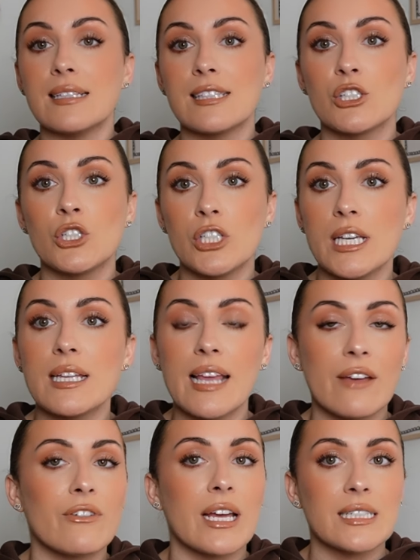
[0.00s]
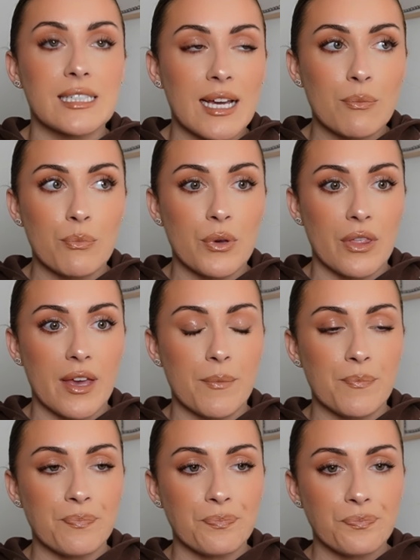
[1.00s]
is that she never ended up with
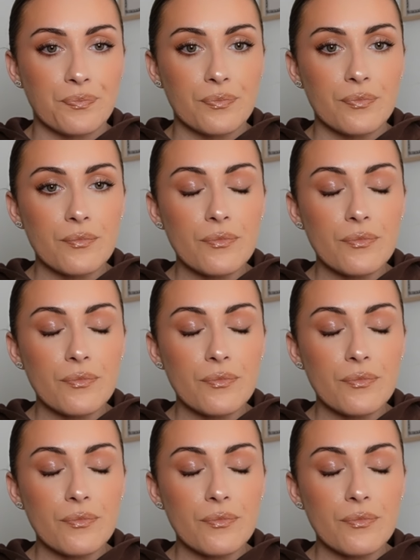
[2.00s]
him.